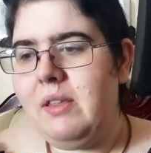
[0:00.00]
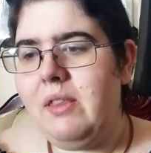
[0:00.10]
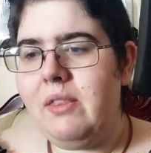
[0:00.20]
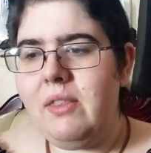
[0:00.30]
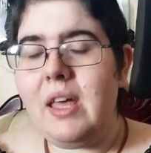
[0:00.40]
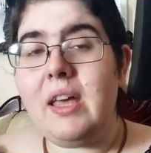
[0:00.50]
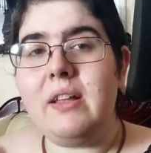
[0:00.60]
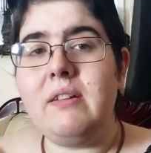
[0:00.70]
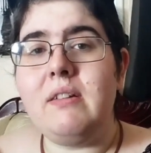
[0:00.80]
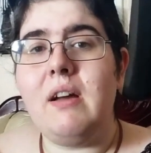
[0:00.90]

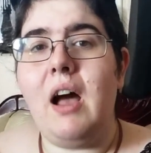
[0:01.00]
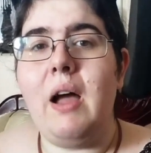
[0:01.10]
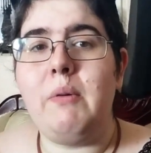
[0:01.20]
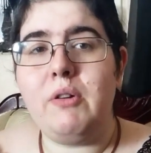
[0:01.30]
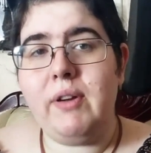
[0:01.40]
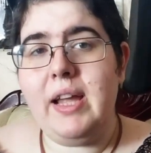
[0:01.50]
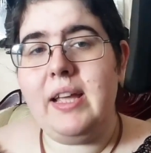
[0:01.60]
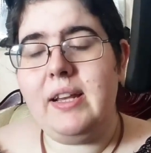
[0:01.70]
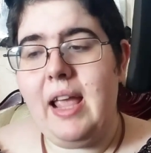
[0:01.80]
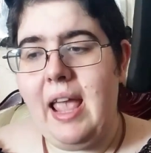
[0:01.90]
Then I will
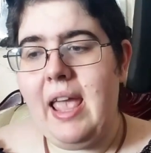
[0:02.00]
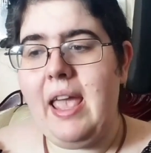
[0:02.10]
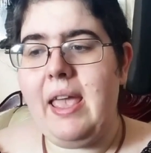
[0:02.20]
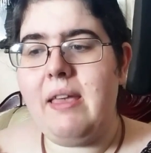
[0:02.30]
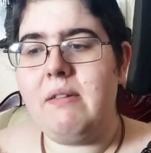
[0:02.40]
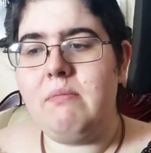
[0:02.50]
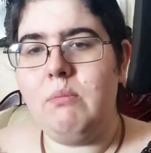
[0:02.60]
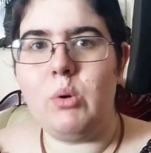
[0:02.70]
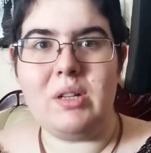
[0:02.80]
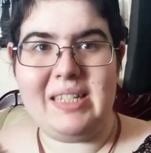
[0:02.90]
create a
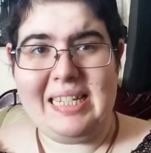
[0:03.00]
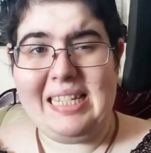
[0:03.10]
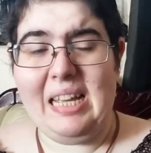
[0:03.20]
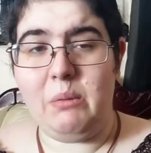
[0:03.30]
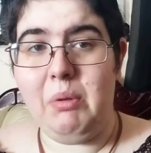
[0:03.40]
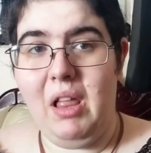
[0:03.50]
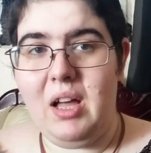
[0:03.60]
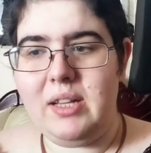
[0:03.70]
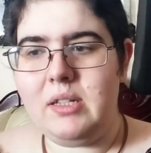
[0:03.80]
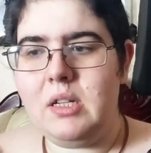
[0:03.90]
more detailed
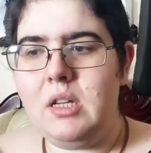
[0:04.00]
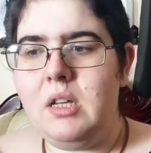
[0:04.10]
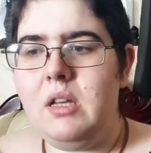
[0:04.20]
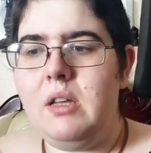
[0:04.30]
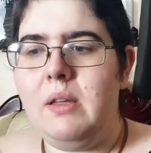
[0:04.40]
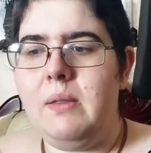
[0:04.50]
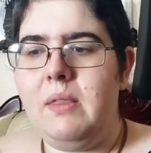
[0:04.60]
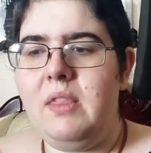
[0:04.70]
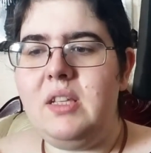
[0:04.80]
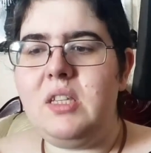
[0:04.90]
plot.
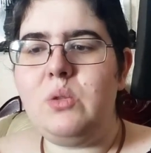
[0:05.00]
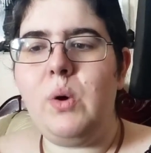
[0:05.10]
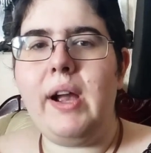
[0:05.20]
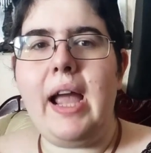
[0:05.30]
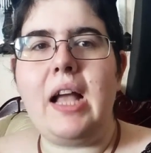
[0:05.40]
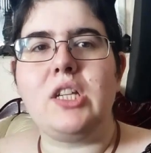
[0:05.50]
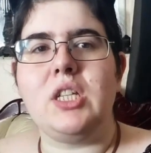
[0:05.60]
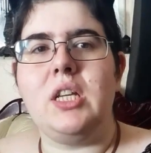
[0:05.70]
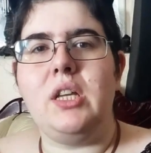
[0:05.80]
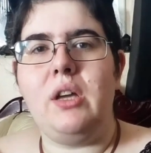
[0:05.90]
This is where I
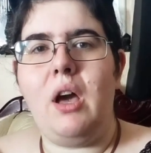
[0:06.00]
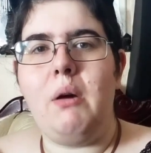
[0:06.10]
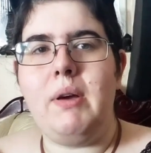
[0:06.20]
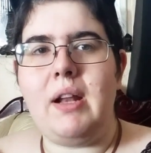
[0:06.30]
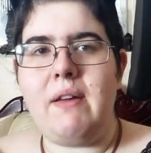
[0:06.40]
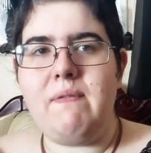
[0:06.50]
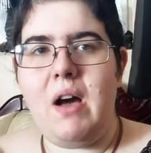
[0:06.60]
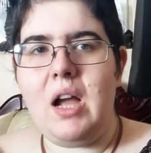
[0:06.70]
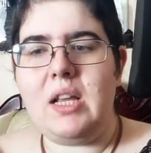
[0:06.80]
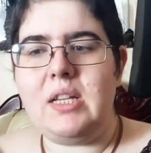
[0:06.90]
actually go and I
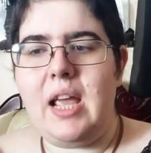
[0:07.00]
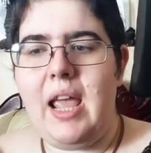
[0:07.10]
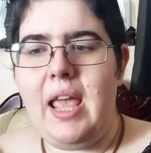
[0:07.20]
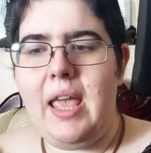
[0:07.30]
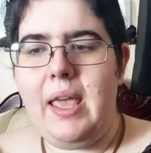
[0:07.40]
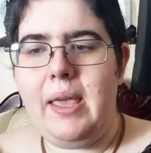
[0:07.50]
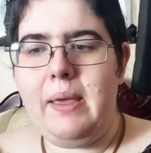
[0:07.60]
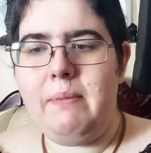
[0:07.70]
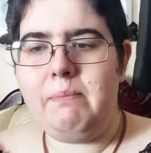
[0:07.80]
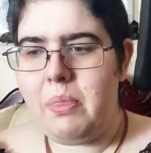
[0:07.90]
find a
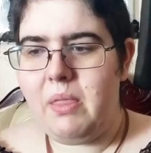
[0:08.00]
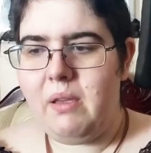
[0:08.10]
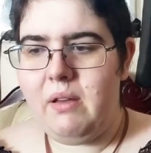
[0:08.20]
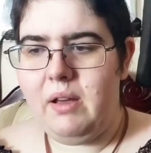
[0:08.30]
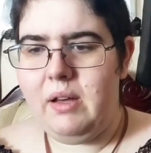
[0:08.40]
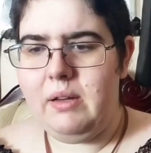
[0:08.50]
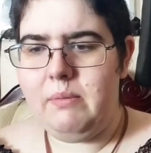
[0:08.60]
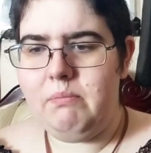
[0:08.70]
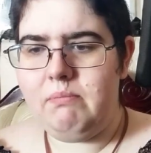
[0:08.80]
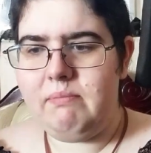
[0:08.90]

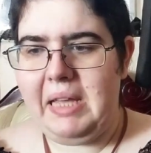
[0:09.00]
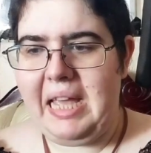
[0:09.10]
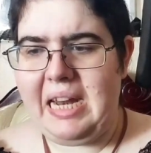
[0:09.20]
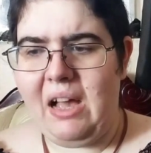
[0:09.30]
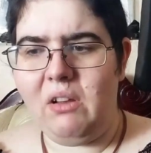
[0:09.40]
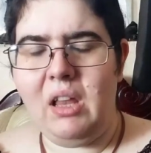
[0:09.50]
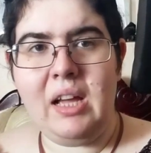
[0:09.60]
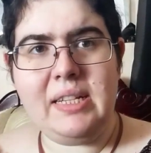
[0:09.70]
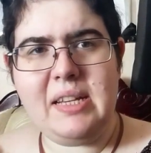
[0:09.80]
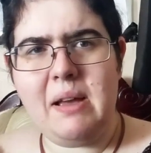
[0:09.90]
an
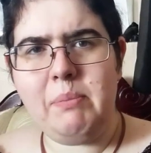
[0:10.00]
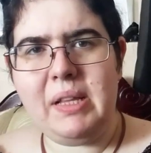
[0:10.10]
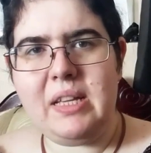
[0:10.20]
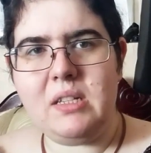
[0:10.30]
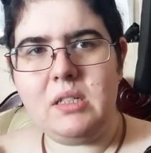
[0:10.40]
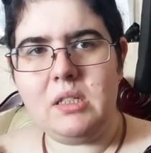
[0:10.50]
outline template